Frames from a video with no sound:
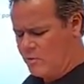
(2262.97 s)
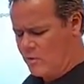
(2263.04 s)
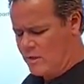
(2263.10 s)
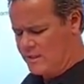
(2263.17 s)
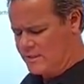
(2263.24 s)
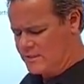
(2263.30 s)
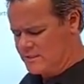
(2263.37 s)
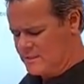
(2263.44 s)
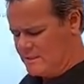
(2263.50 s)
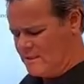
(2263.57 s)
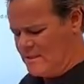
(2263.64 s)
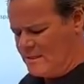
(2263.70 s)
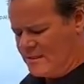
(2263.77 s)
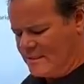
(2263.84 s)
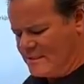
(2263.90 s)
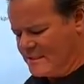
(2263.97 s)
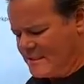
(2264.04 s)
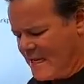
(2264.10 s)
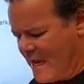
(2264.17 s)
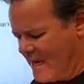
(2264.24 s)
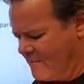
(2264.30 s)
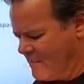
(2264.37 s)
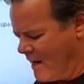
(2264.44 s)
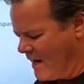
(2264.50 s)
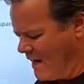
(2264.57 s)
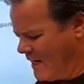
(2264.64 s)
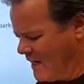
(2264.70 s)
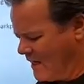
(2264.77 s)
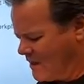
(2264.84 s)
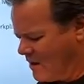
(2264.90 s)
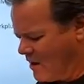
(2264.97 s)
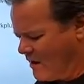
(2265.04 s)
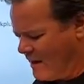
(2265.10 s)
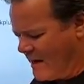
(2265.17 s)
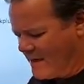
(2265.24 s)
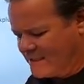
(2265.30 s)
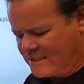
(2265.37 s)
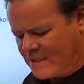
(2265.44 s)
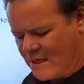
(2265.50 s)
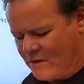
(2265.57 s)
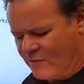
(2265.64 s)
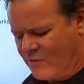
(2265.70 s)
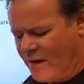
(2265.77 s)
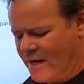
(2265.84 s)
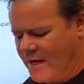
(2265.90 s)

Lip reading: Ports designed by IndyCar, NASCAR,